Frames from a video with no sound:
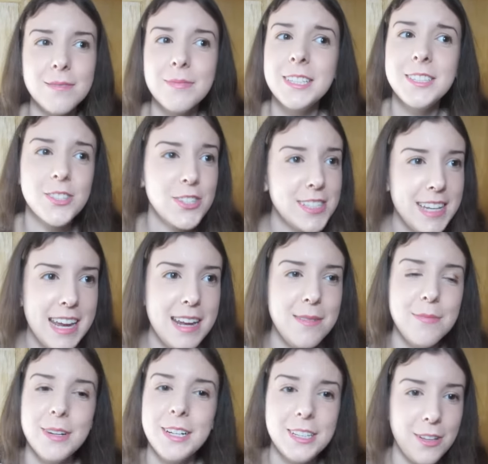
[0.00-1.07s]
It's
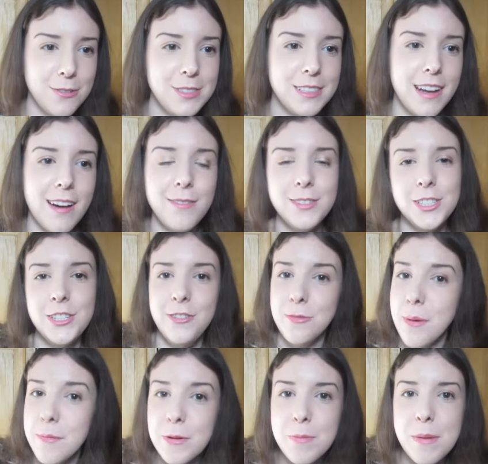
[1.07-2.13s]
Justine, but close enough." And she
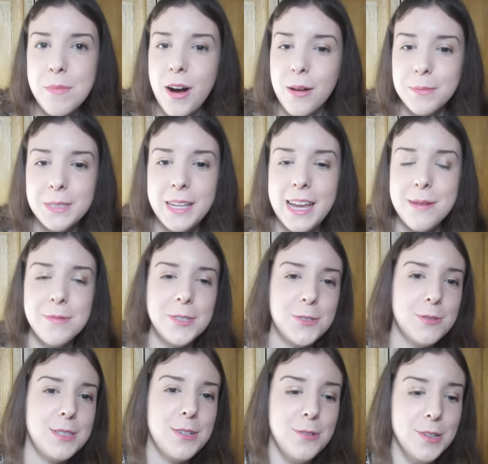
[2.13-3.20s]
remembered my mom's name, which
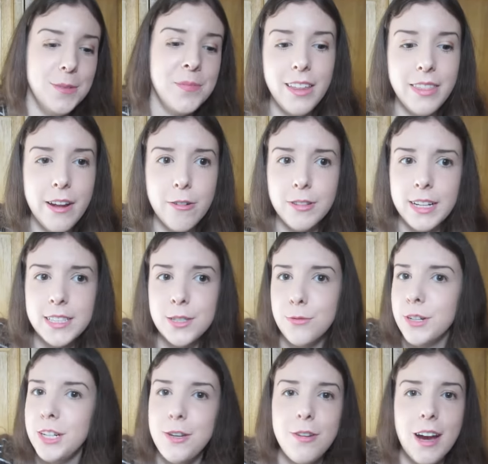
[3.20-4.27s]
was cool. They were like, "So
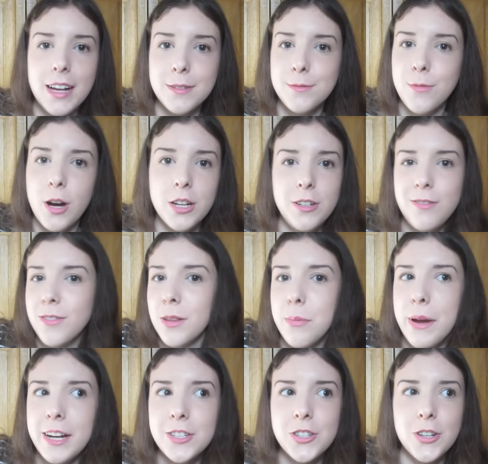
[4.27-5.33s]
what do you guys want to do for the
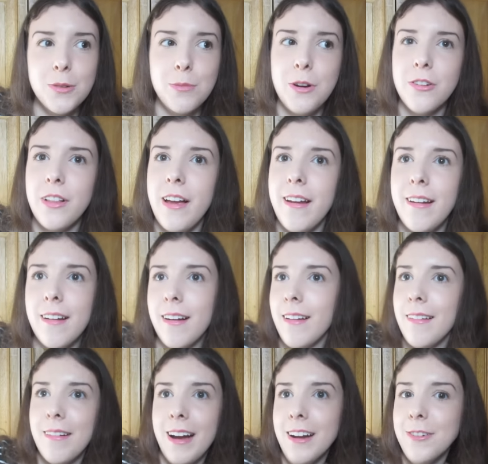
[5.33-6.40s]
picture?" And we were like,
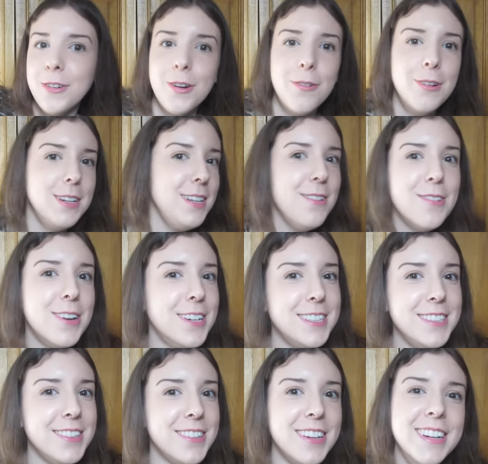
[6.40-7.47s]
"I don't know, what do you want
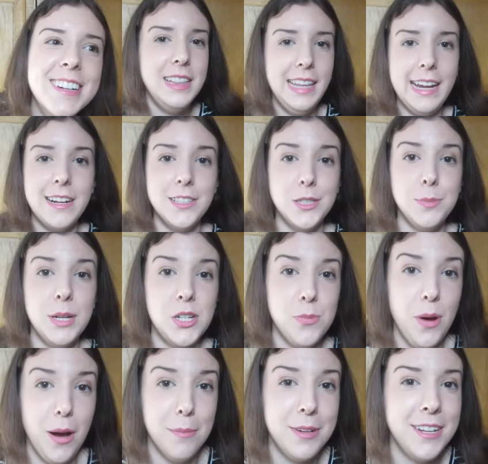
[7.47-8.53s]
to do?" Like on
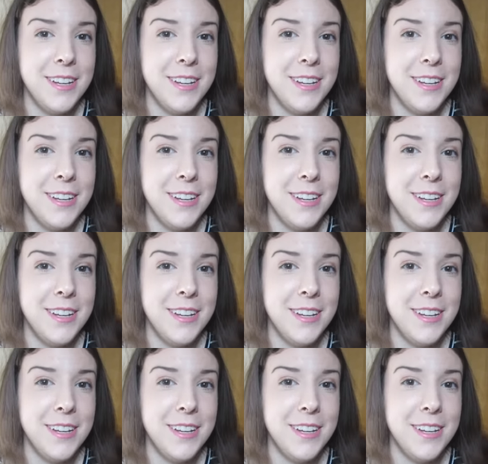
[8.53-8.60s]
SpongeBob.